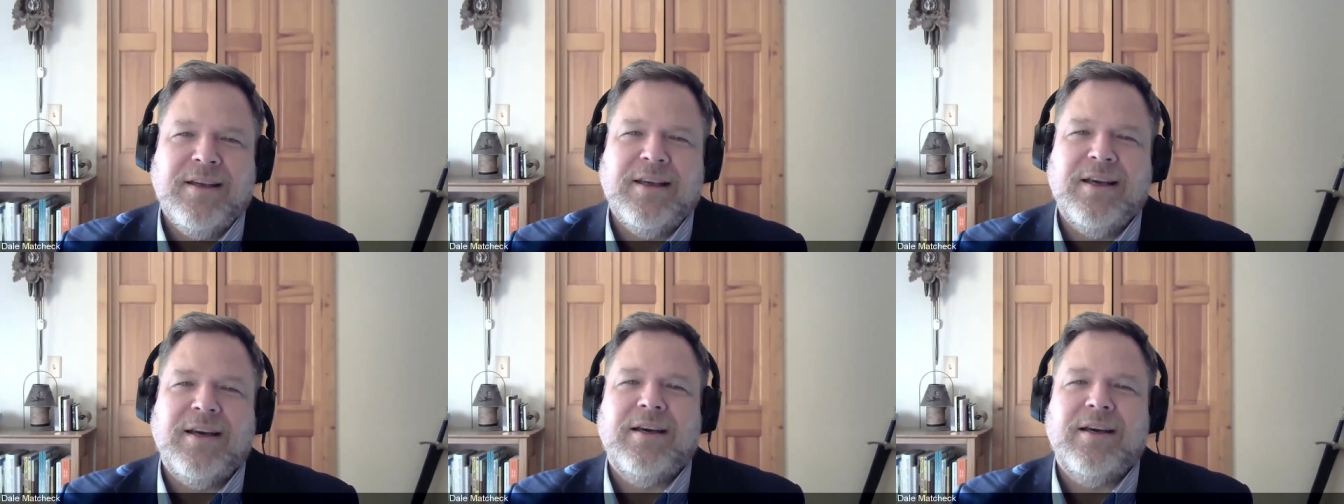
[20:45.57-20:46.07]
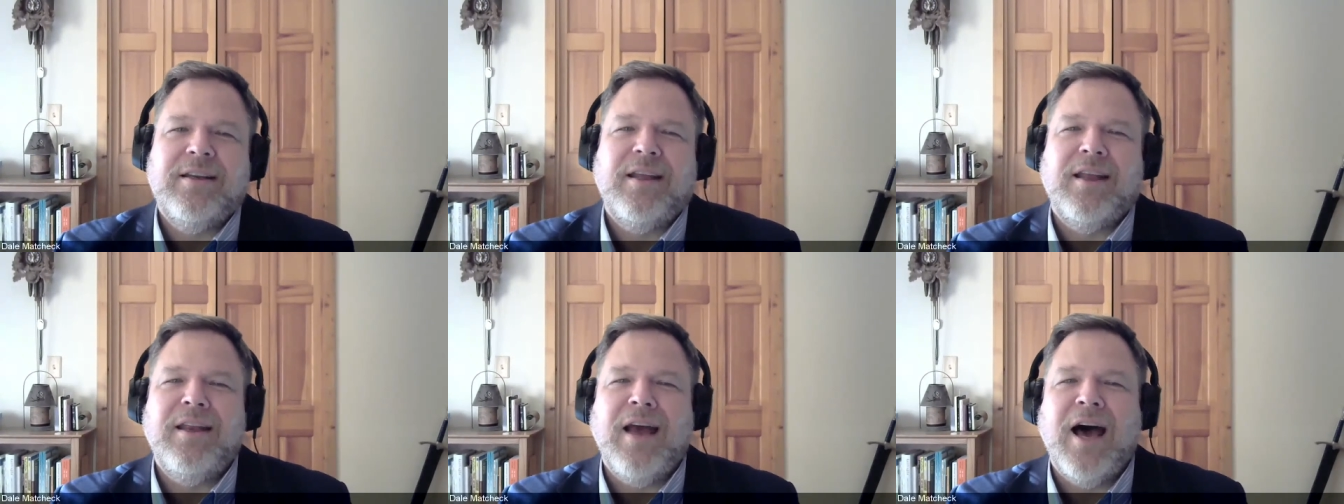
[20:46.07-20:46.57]
and
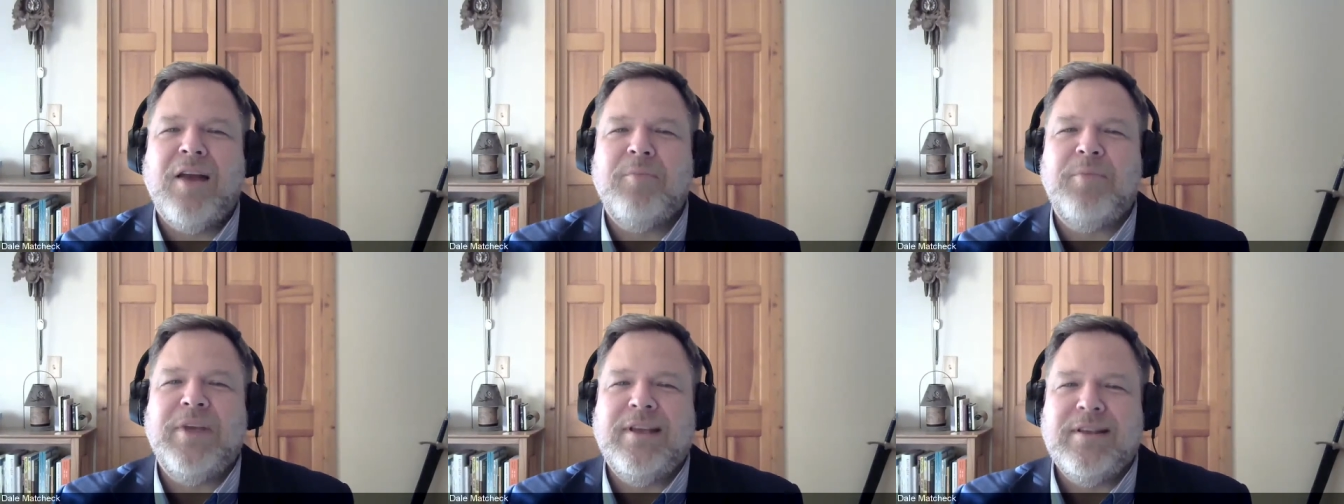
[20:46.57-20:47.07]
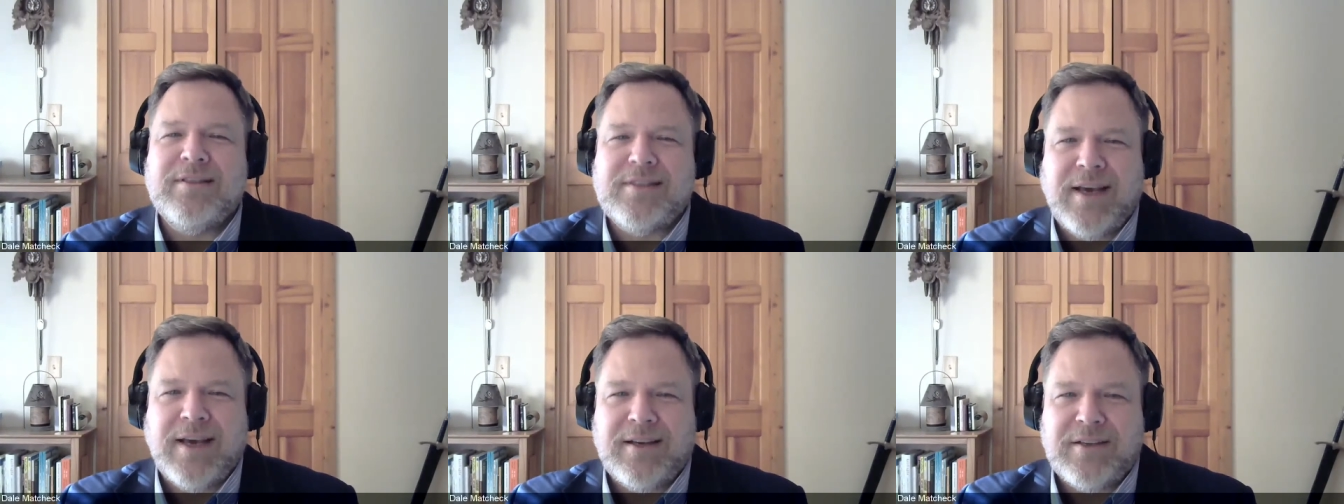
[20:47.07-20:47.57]
not being
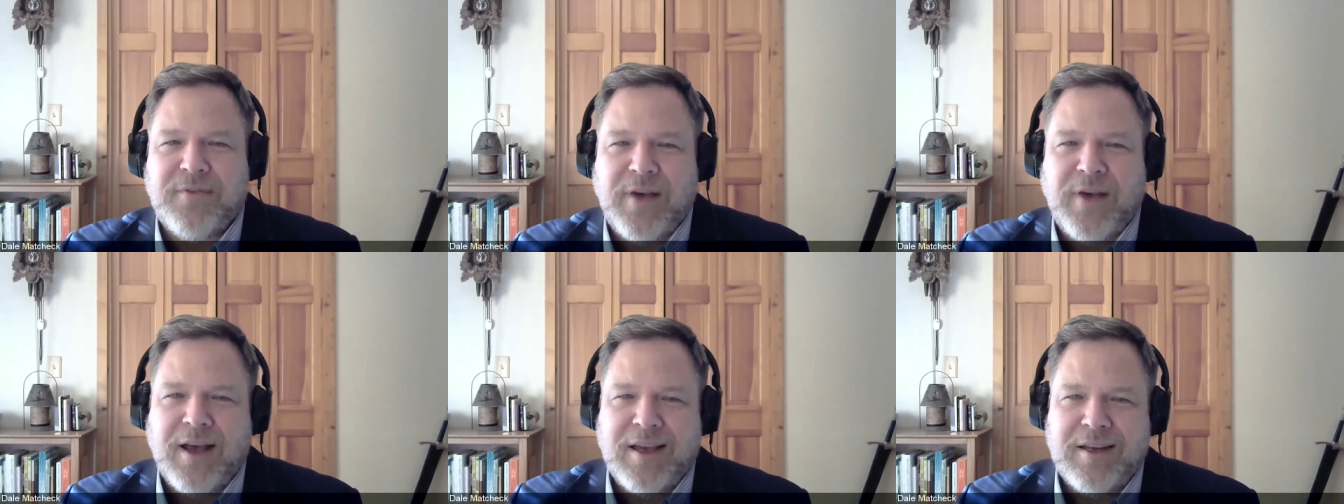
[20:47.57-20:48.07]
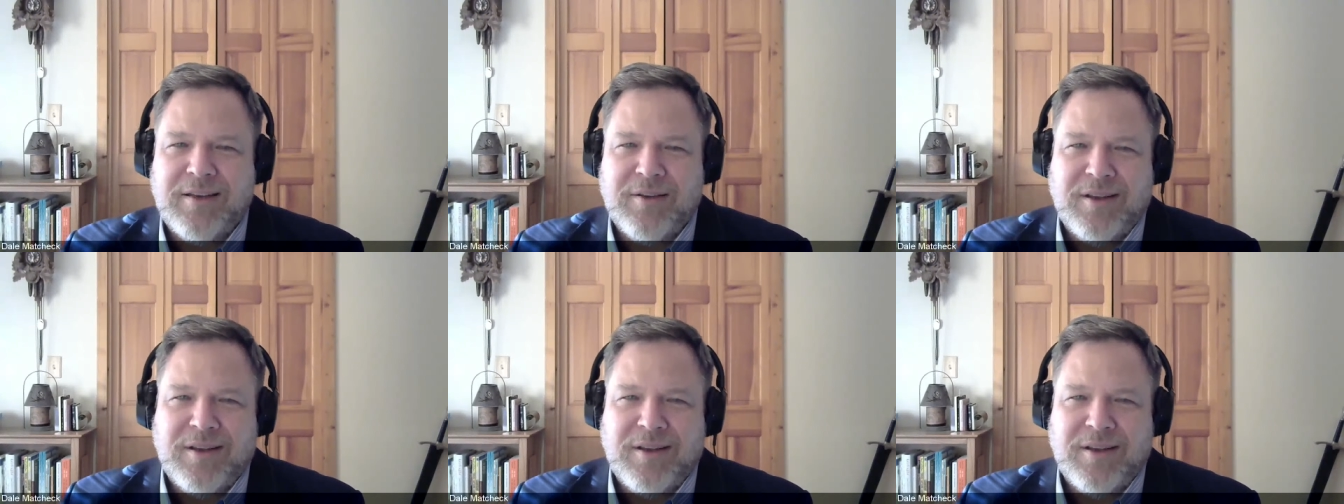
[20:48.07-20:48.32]
satisfied